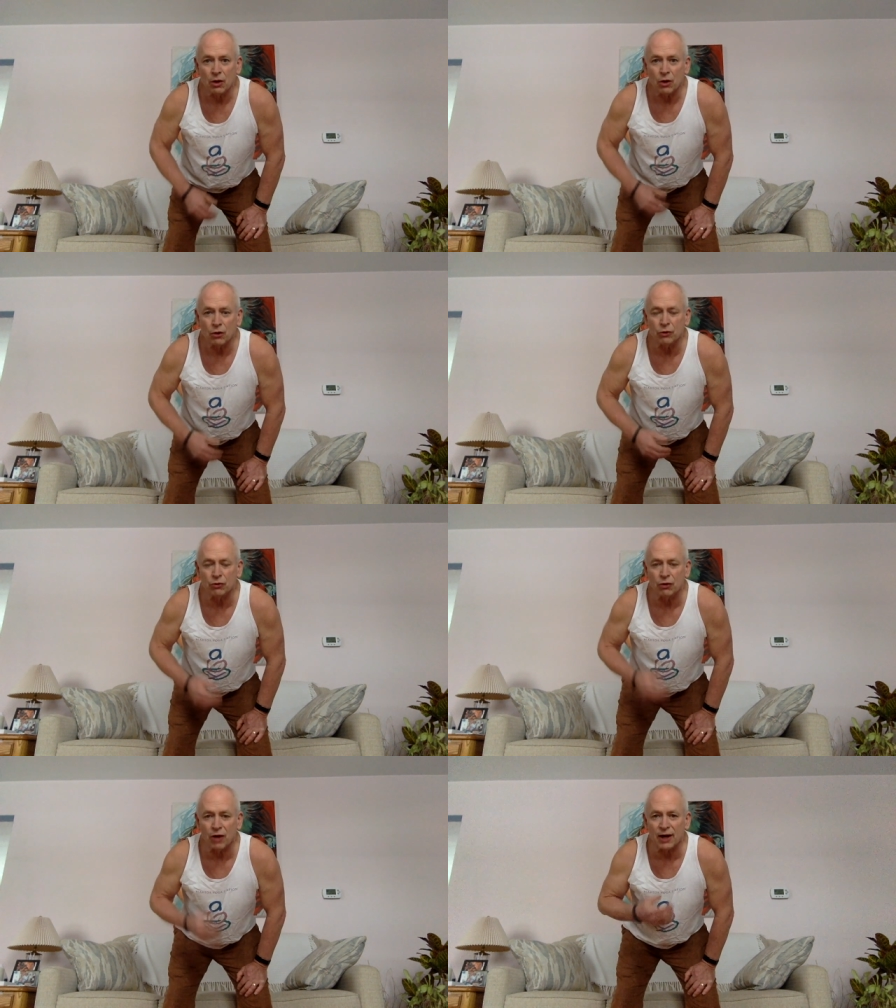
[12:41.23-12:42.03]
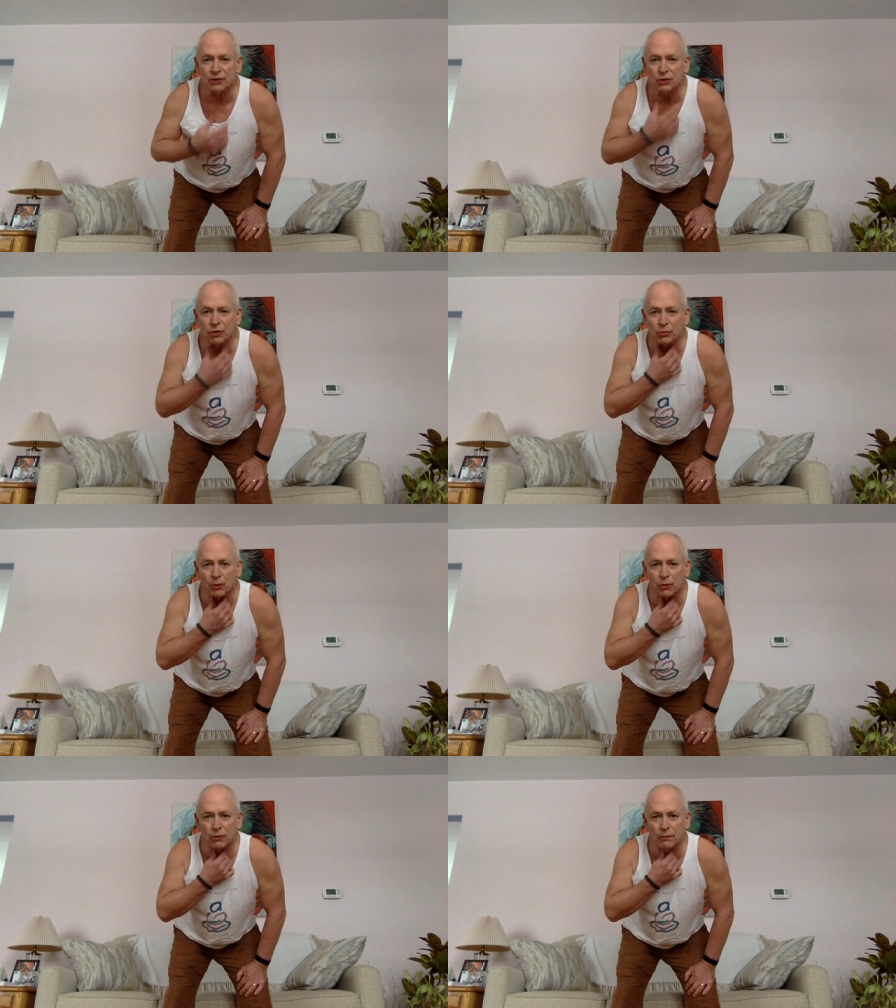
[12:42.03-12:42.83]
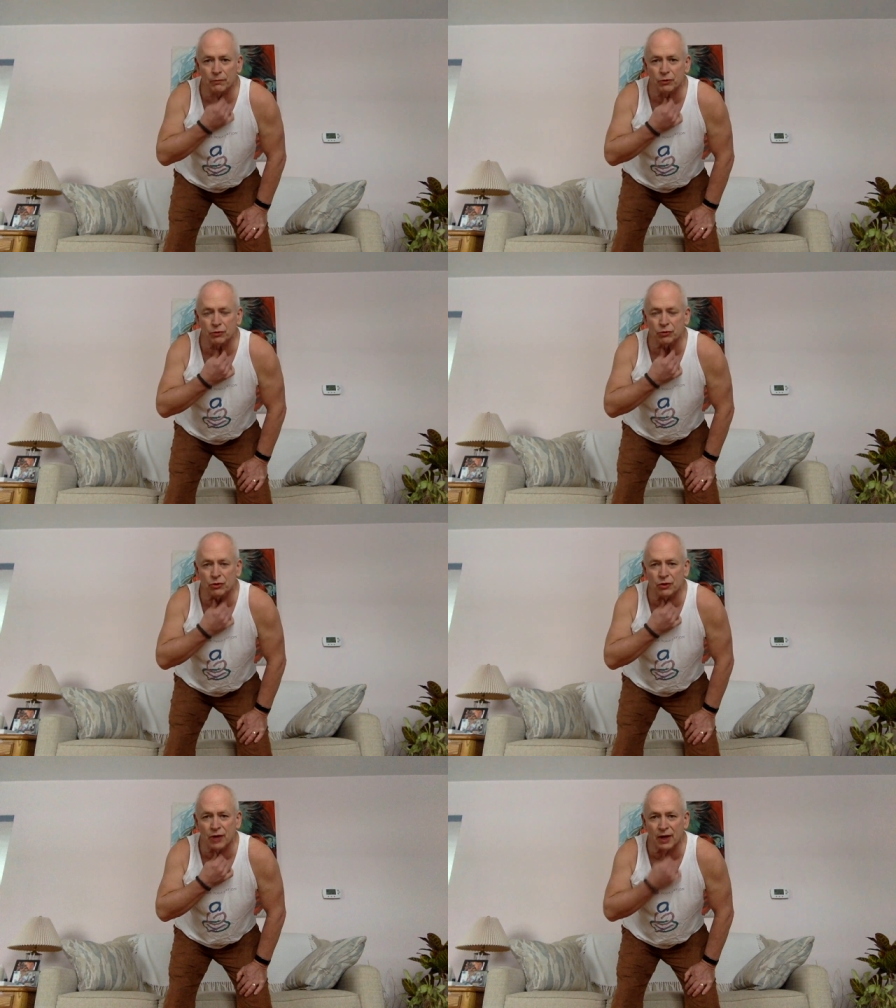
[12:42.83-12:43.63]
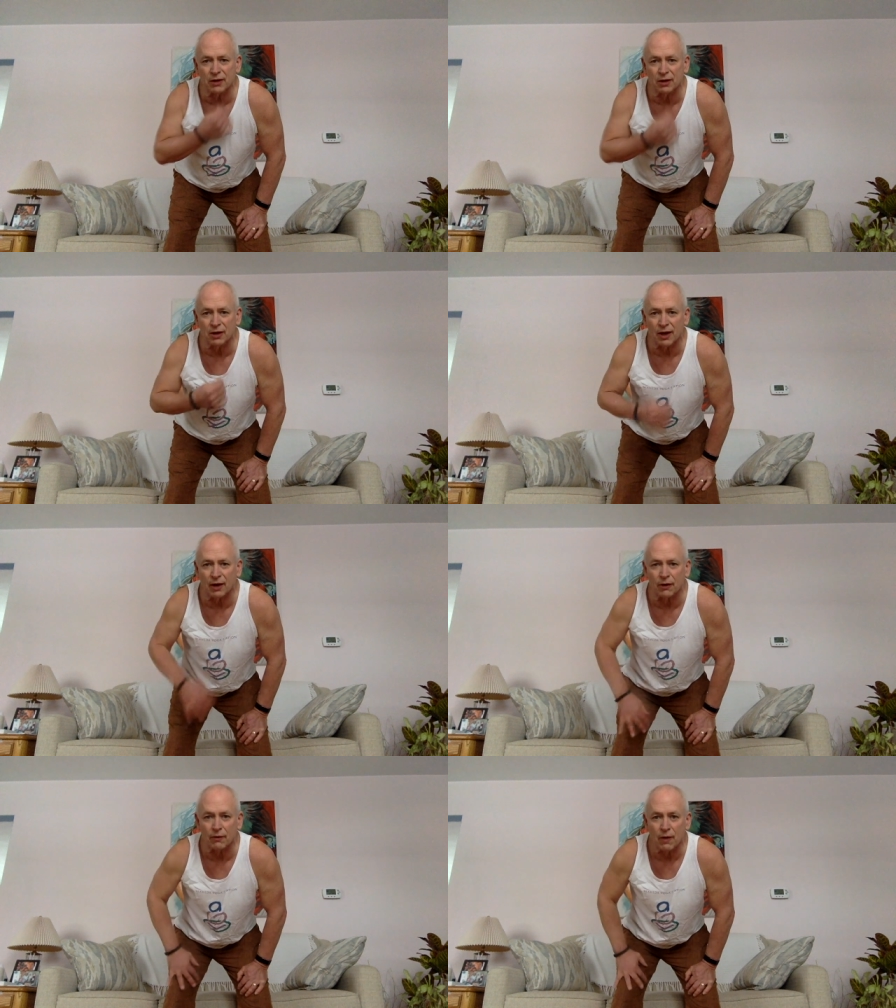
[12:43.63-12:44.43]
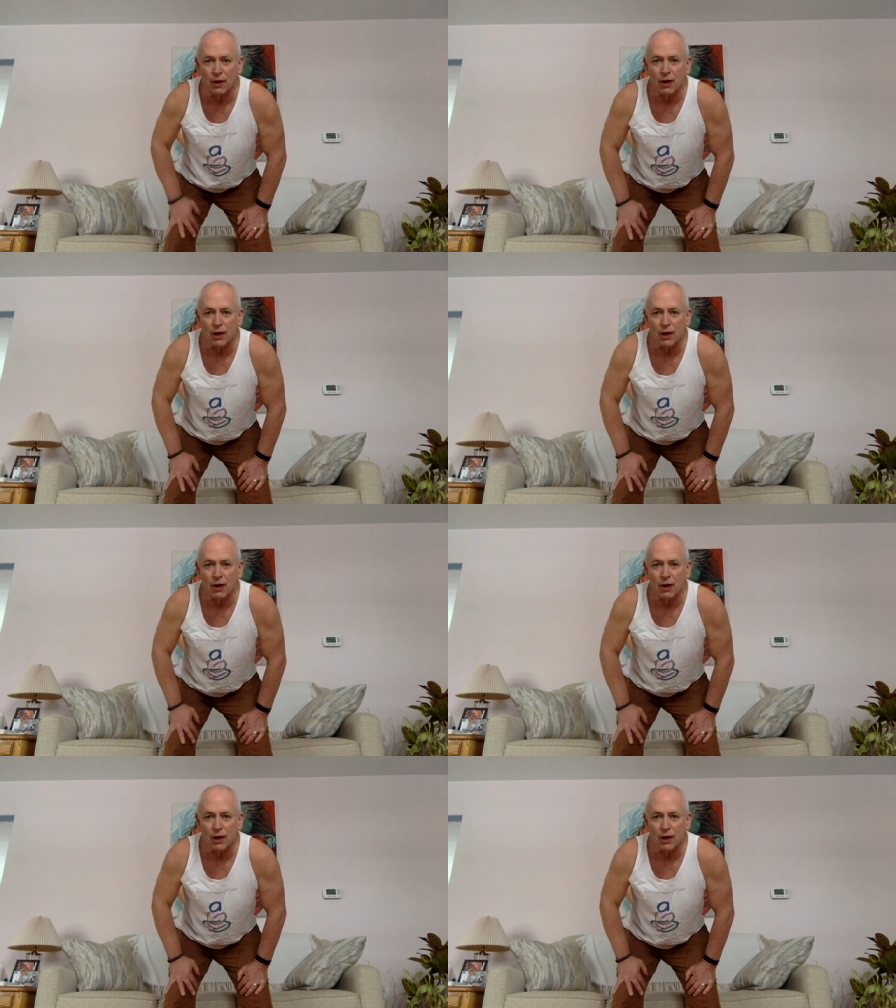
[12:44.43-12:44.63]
or you lock the throat so you can't inhale.